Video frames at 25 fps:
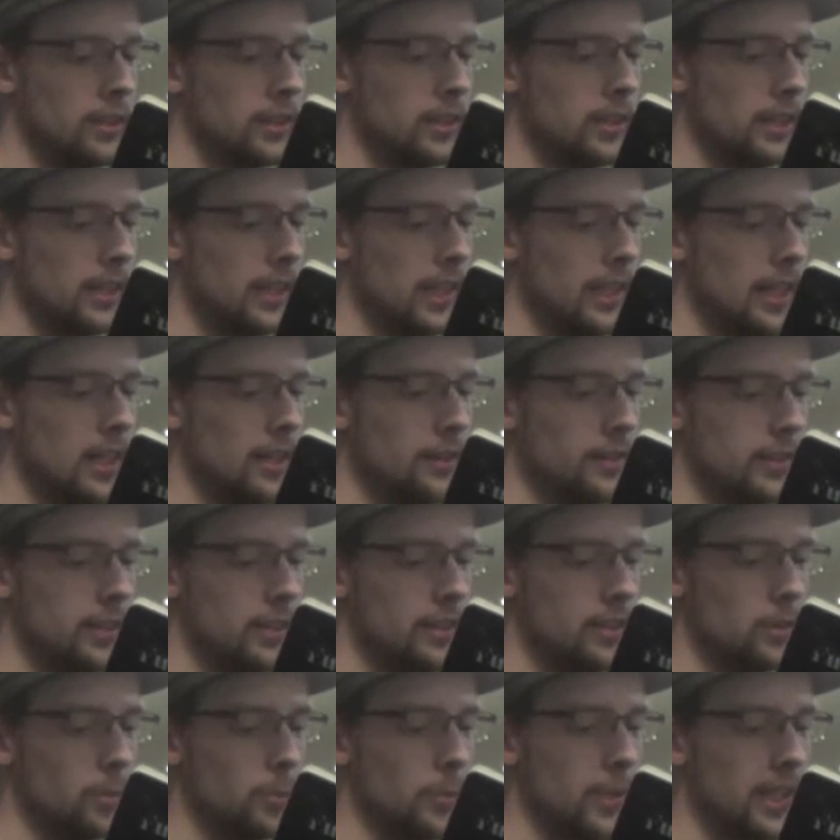to let out
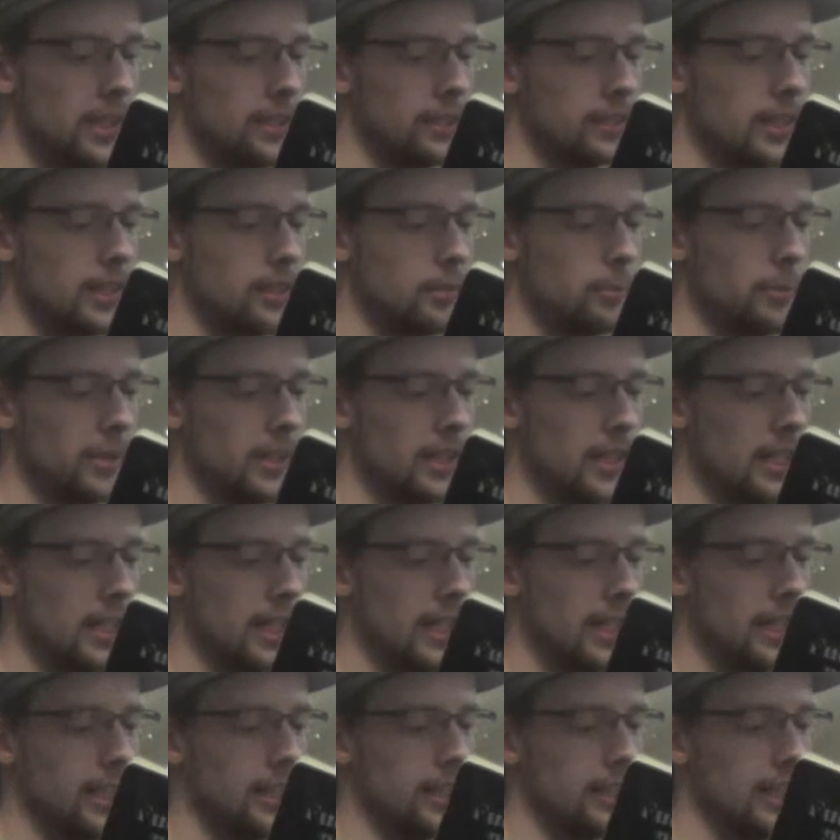these wings I've been
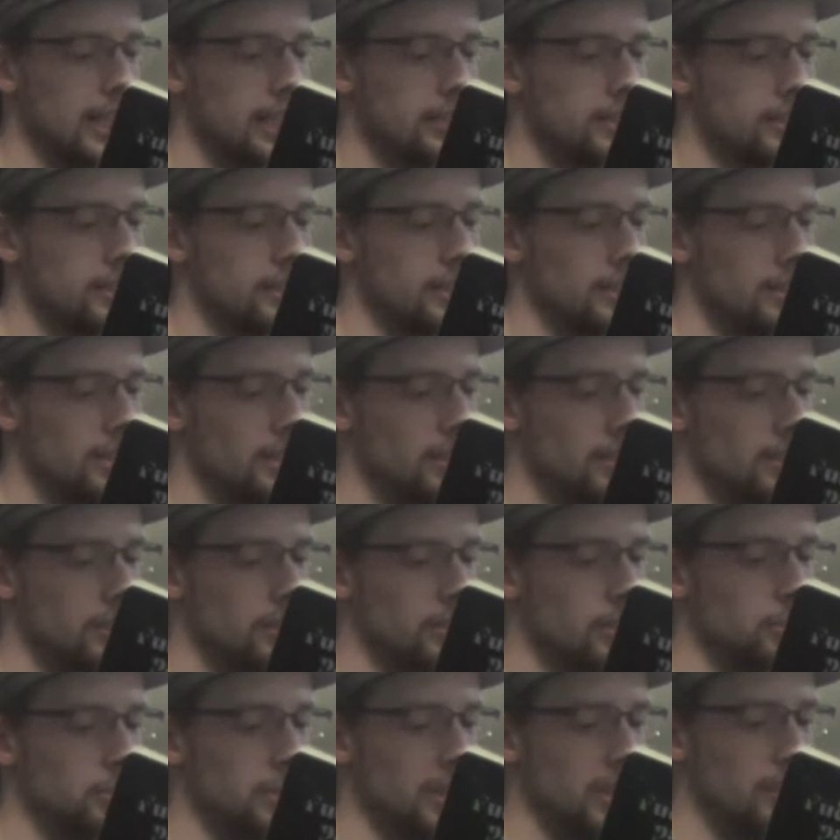hiding lest it kills
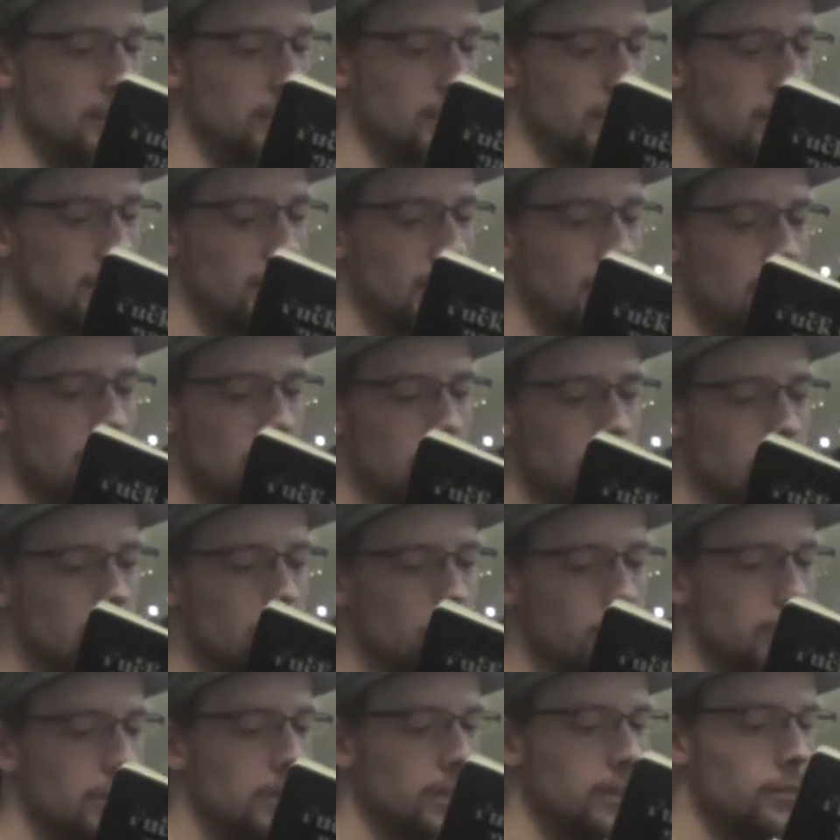me,
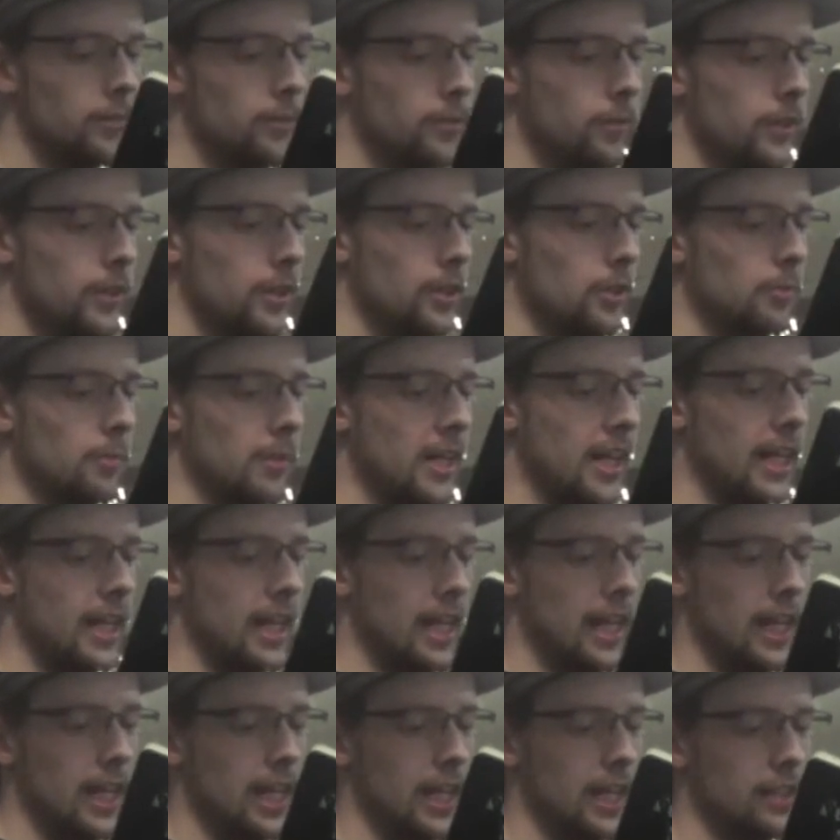to really feel
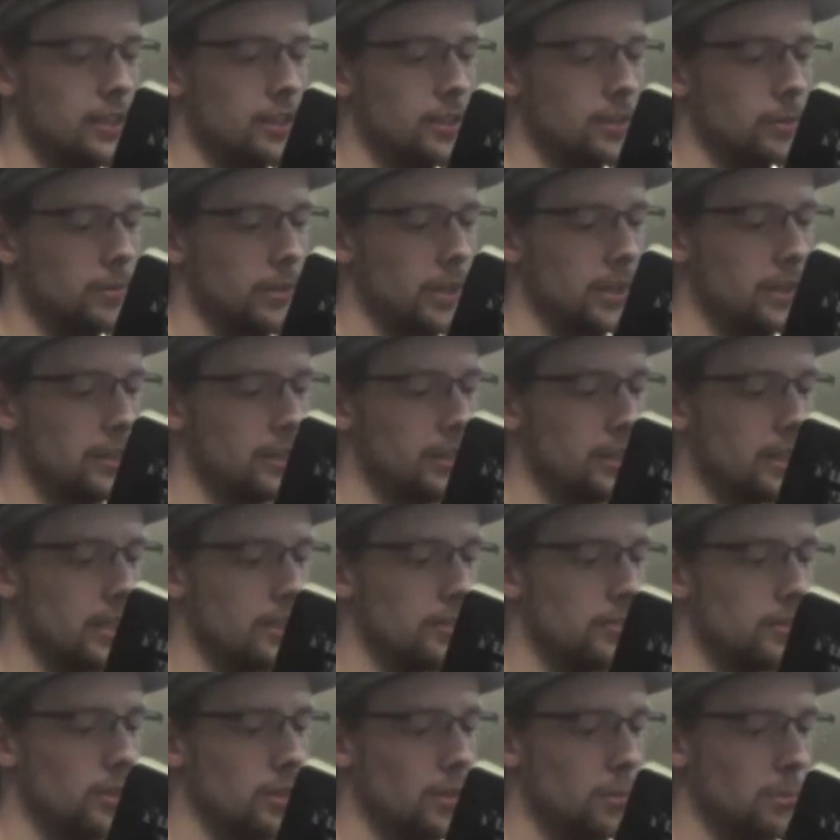my age and
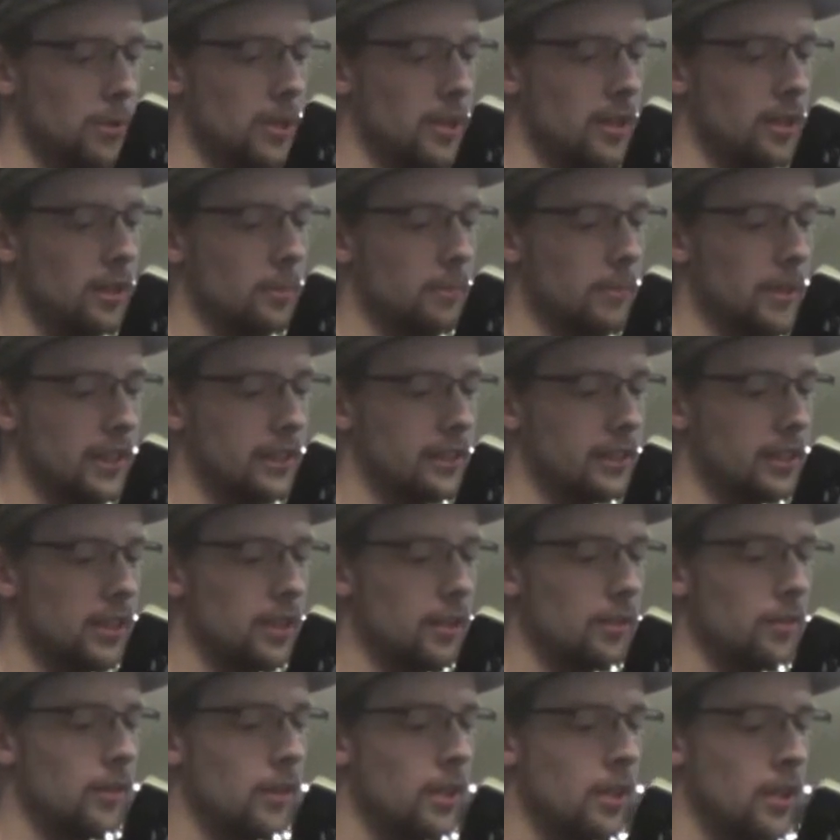rediscover a part of
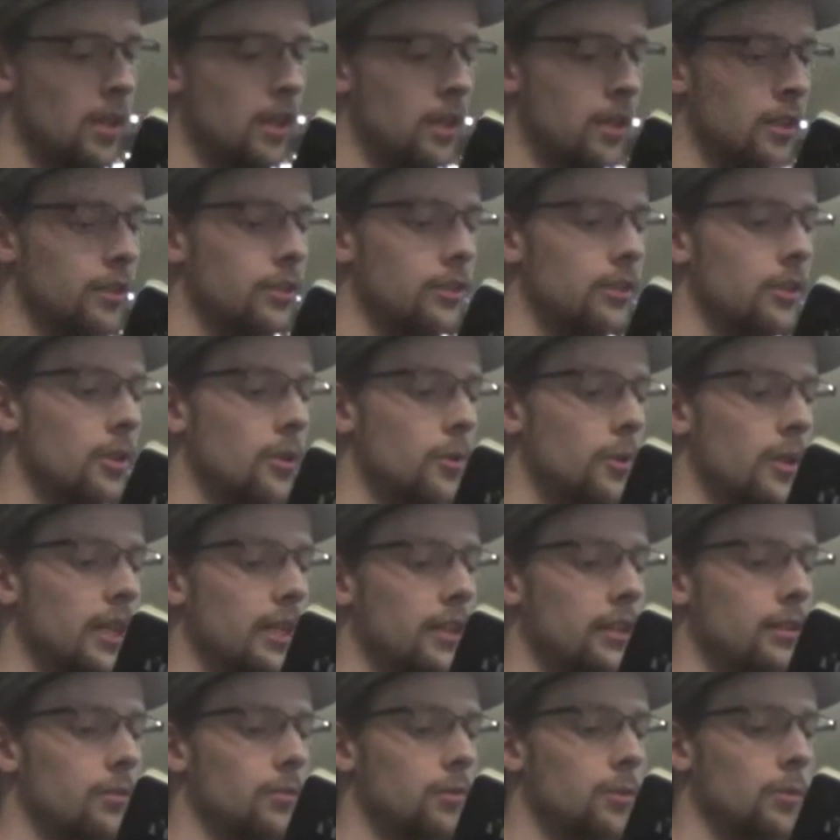myself so
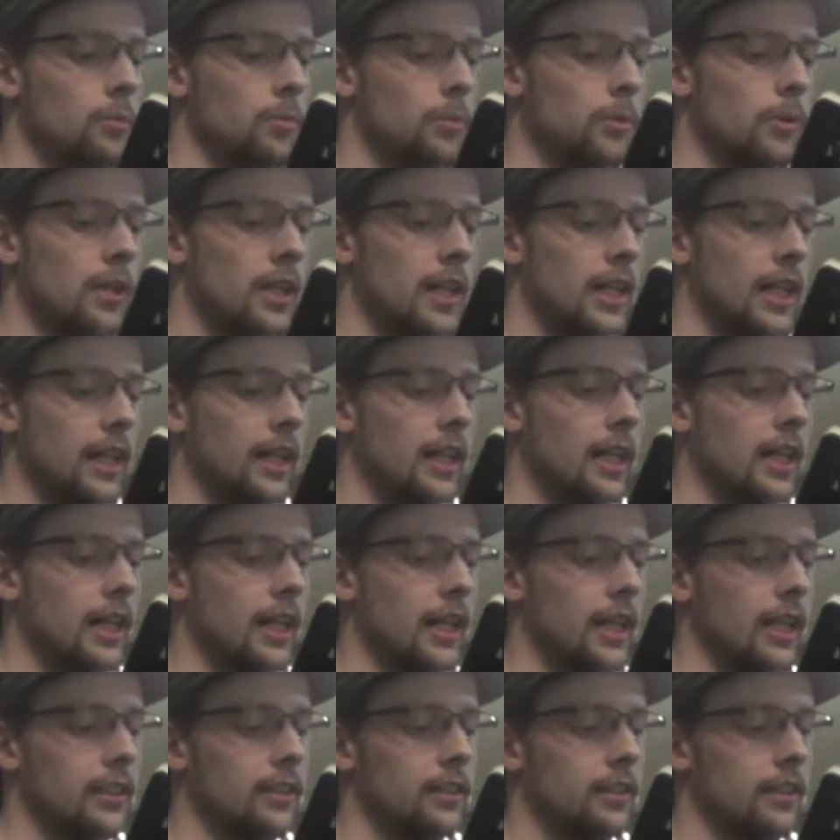hidden from prying
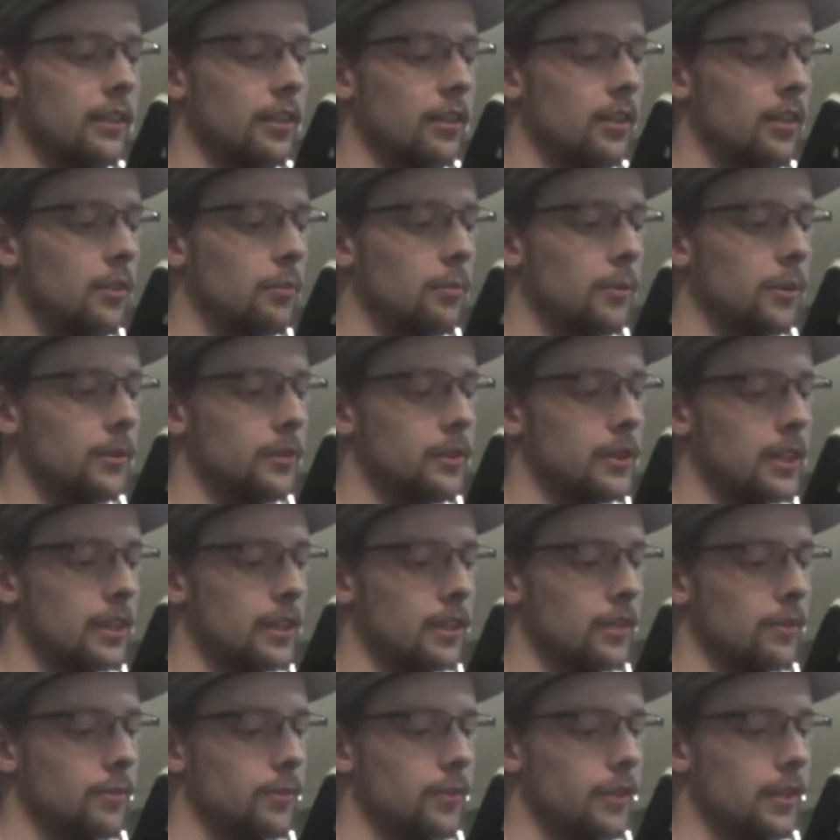eyes it almost
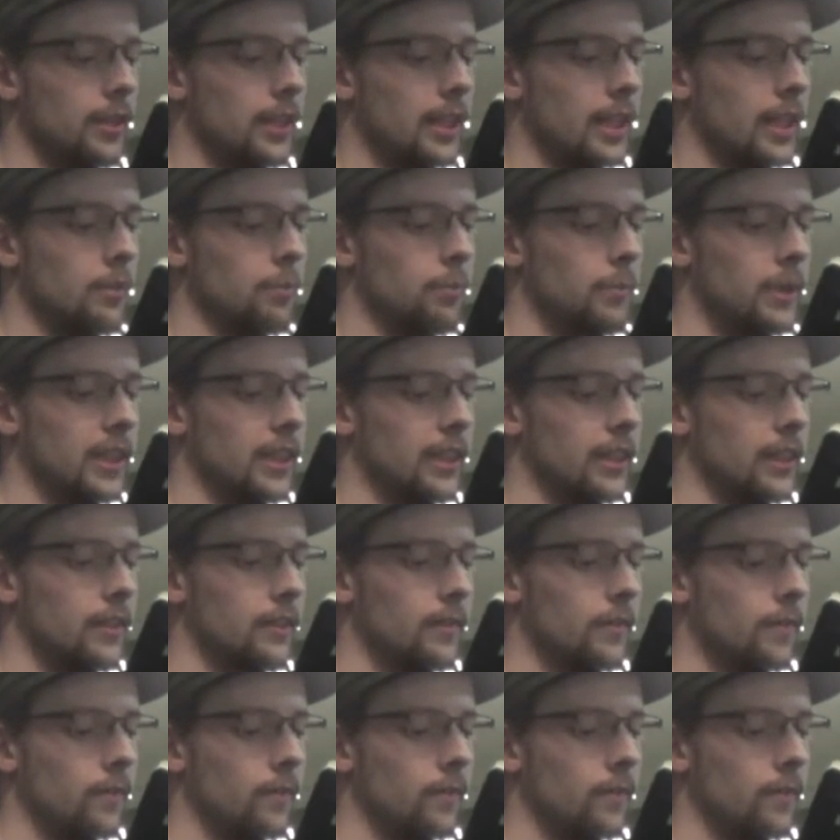doesn't feel like me.